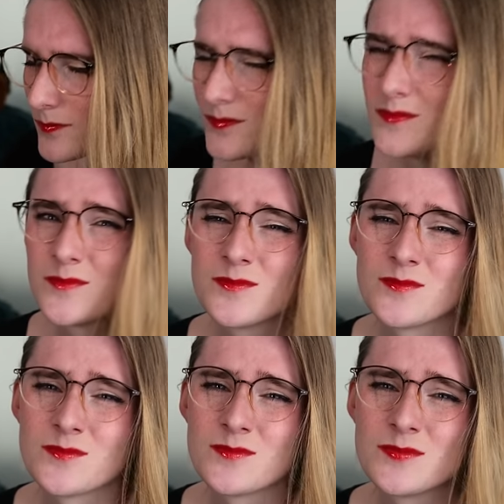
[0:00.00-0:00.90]

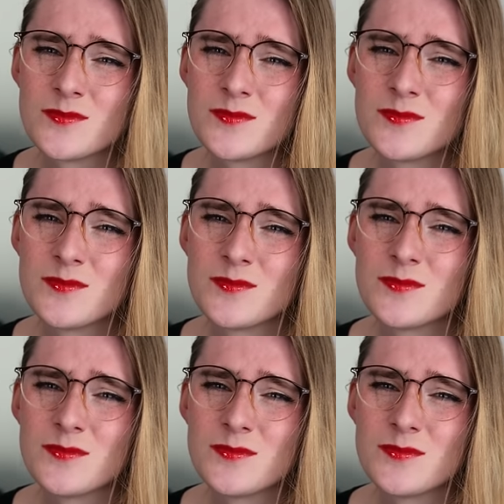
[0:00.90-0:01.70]
Nothing is said.